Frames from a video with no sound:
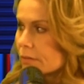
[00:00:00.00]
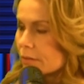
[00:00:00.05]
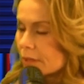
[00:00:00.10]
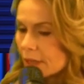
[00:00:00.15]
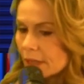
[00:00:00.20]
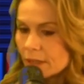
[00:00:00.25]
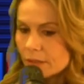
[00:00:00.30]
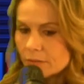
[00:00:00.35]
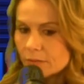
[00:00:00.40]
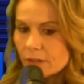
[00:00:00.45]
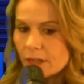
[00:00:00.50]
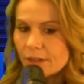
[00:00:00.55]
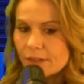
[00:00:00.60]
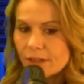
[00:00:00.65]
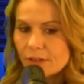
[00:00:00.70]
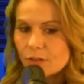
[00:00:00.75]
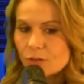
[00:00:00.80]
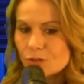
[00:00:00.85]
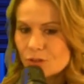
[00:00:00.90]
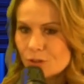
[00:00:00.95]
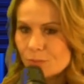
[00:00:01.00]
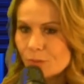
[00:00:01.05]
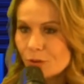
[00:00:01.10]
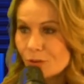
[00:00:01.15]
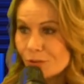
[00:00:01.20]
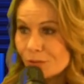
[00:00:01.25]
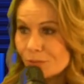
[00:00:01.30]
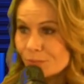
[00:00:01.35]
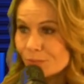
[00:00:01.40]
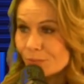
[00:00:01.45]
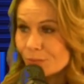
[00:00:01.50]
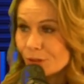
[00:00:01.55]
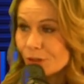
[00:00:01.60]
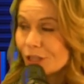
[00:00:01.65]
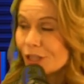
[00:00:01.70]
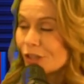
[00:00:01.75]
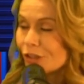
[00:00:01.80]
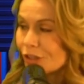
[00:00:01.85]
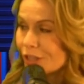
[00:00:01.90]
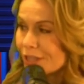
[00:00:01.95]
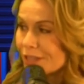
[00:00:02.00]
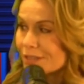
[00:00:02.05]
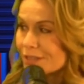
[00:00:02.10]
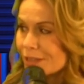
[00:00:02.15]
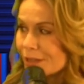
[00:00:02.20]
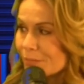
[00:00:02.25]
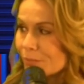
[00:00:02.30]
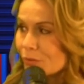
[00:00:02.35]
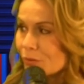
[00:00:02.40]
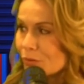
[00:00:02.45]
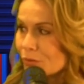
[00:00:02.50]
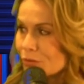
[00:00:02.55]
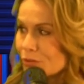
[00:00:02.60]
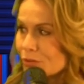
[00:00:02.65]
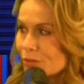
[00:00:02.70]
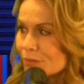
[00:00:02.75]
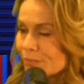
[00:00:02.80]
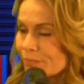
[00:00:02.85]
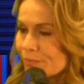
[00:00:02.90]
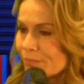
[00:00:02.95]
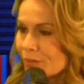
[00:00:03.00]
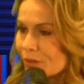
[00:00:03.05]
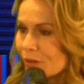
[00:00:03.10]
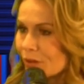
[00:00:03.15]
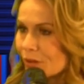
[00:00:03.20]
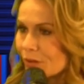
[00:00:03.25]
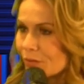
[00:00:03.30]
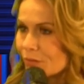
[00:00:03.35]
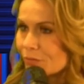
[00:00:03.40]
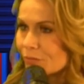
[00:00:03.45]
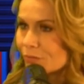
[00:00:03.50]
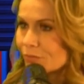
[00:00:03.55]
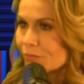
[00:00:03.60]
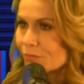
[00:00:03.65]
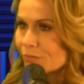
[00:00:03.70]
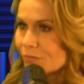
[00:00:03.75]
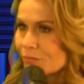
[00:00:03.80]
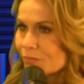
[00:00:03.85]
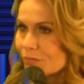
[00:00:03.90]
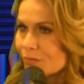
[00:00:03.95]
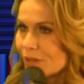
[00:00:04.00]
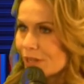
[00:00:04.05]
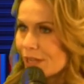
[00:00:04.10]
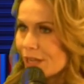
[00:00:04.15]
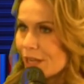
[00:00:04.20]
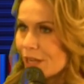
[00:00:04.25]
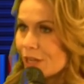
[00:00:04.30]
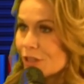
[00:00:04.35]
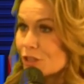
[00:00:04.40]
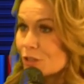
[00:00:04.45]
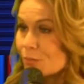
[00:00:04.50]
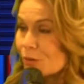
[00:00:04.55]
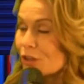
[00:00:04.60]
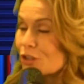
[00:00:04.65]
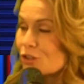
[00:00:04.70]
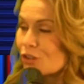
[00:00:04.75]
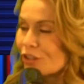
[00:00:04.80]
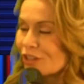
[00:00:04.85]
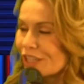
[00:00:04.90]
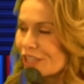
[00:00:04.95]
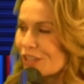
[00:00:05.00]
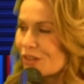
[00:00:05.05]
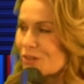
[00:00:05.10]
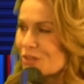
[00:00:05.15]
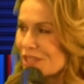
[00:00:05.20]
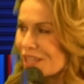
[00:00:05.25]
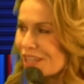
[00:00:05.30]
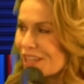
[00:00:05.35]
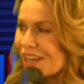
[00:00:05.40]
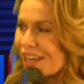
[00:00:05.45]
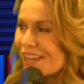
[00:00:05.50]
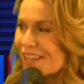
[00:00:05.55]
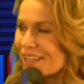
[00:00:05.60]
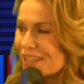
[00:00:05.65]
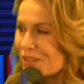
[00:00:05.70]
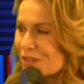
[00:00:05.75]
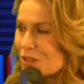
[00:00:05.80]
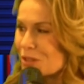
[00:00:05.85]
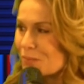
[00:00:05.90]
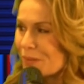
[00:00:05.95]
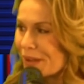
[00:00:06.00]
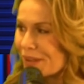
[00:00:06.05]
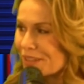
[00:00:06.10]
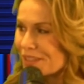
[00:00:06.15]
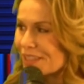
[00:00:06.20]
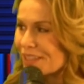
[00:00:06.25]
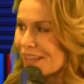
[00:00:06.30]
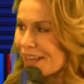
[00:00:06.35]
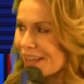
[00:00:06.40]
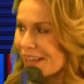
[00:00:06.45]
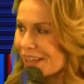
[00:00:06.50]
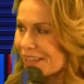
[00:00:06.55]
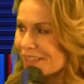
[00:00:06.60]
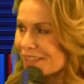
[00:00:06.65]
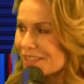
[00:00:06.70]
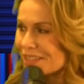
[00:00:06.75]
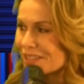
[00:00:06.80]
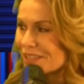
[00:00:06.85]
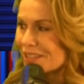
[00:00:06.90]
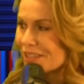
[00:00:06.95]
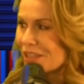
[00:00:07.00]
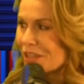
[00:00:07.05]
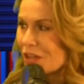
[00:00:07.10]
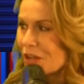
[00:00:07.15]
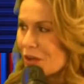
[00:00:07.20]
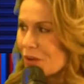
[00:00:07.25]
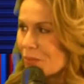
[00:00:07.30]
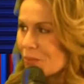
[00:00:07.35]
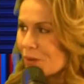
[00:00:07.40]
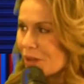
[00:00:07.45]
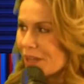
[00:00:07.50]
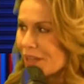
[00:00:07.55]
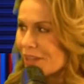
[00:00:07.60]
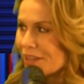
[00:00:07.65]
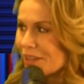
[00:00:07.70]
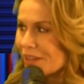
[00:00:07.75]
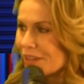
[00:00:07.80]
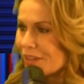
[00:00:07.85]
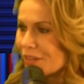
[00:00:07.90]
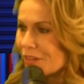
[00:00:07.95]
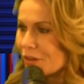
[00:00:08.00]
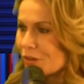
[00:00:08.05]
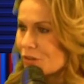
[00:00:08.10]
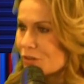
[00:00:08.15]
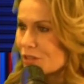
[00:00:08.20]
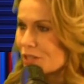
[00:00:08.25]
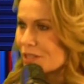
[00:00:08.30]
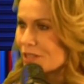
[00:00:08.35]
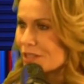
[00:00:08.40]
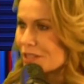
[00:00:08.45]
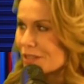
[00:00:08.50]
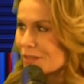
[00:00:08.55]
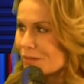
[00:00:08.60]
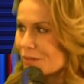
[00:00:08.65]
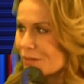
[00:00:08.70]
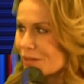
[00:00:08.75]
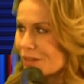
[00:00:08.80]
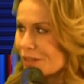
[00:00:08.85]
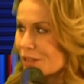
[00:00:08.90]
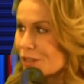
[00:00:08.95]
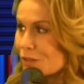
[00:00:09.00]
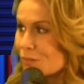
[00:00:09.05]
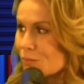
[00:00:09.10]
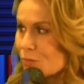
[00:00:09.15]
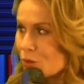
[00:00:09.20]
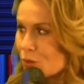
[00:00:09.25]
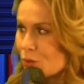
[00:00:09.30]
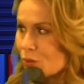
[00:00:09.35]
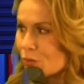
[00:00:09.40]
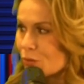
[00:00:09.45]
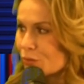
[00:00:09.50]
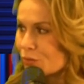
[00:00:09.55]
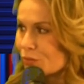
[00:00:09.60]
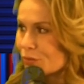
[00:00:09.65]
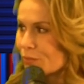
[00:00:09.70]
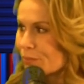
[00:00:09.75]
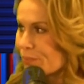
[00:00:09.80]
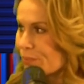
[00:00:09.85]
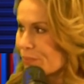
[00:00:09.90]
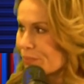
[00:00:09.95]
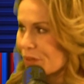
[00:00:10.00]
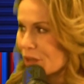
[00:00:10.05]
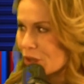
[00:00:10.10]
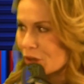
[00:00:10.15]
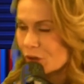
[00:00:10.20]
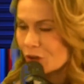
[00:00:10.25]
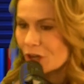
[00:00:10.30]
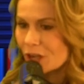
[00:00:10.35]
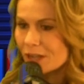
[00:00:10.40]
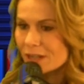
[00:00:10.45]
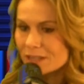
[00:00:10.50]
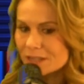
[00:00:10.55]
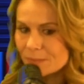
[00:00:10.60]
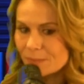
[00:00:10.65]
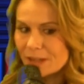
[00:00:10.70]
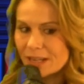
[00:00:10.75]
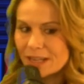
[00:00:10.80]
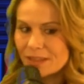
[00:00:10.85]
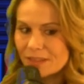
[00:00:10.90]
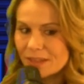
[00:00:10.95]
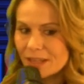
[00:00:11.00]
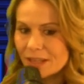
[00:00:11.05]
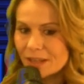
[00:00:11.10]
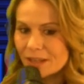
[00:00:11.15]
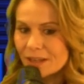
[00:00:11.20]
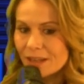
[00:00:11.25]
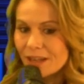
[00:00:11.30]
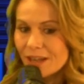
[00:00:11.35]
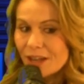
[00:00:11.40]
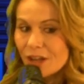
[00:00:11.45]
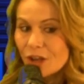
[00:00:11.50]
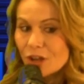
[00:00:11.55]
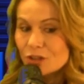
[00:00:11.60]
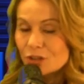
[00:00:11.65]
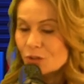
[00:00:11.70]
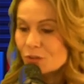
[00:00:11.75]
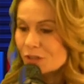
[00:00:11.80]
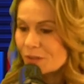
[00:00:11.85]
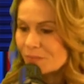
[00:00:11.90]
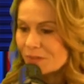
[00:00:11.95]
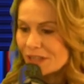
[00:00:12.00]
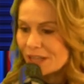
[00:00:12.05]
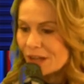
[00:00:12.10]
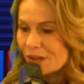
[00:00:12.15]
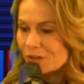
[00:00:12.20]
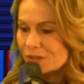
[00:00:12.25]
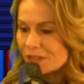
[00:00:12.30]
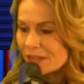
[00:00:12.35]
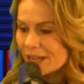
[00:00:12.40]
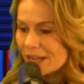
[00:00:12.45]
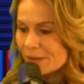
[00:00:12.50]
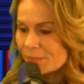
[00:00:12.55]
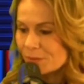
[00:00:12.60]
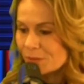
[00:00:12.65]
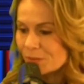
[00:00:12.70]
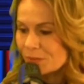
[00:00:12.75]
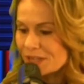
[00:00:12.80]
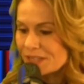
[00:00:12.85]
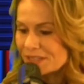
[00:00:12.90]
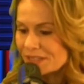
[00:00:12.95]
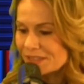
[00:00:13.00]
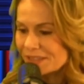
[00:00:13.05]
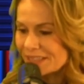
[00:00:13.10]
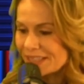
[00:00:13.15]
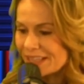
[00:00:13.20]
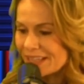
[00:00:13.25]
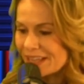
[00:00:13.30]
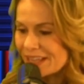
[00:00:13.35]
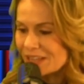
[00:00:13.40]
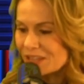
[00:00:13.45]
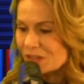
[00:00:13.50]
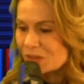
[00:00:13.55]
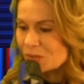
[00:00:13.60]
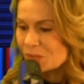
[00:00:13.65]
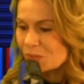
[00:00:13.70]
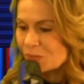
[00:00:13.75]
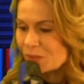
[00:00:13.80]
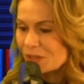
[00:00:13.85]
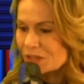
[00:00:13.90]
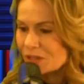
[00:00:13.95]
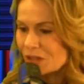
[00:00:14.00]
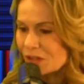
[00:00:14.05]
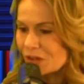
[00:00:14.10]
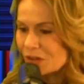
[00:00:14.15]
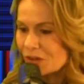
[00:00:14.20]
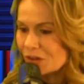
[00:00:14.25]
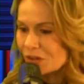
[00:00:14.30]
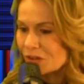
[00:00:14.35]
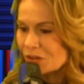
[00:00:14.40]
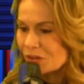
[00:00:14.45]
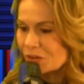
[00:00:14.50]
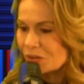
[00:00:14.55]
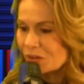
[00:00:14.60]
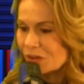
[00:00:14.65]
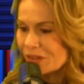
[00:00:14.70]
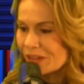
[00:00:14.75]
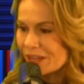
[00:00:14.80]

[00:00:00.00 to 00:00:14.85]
Yeah, I think those are both really good examples of inspirational and, like you said, unexpected acts when there's this move across. But I think, so something else that happened recently is we saw an article